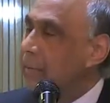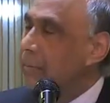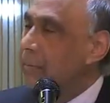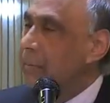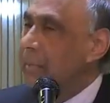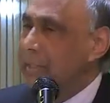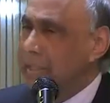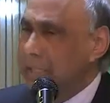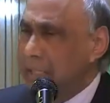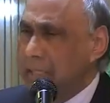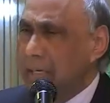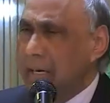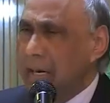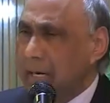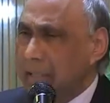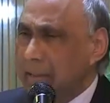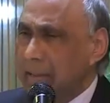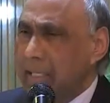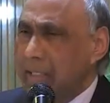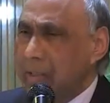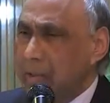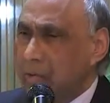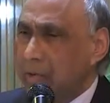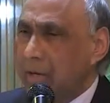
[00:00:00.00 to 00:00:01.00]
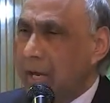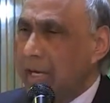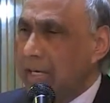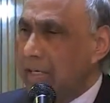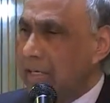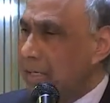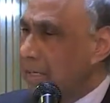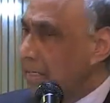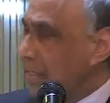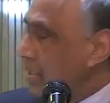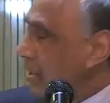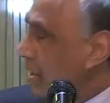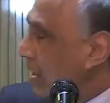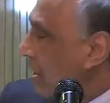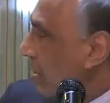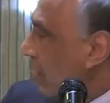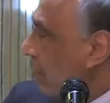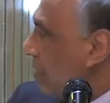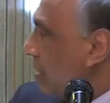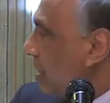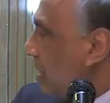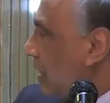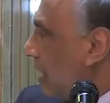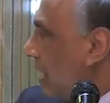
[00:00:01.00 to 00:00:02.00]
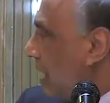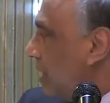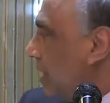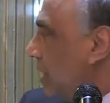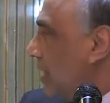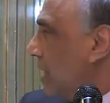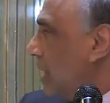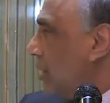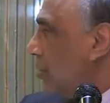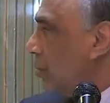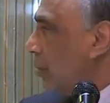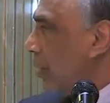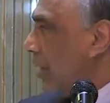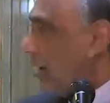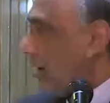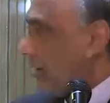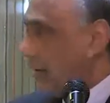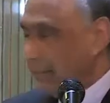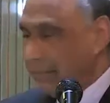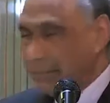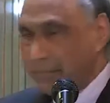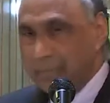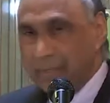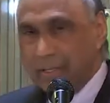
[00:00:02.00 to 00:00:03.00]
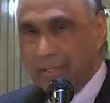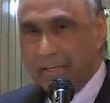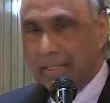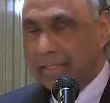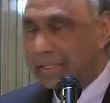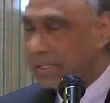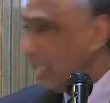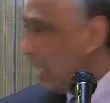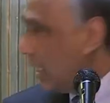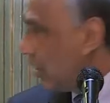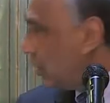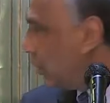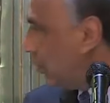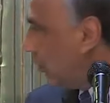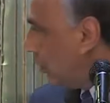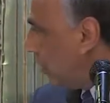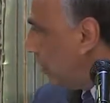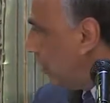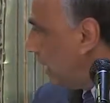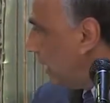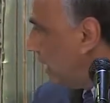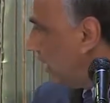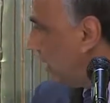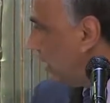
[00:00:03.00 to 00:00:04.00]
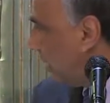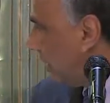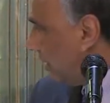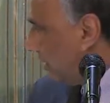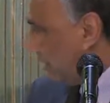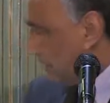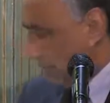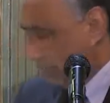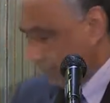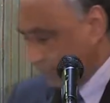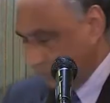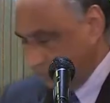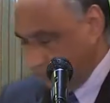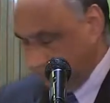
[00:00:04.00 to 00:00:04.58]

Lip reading: but there are a lot that unite us with Sanjit as well. Thank you for being here.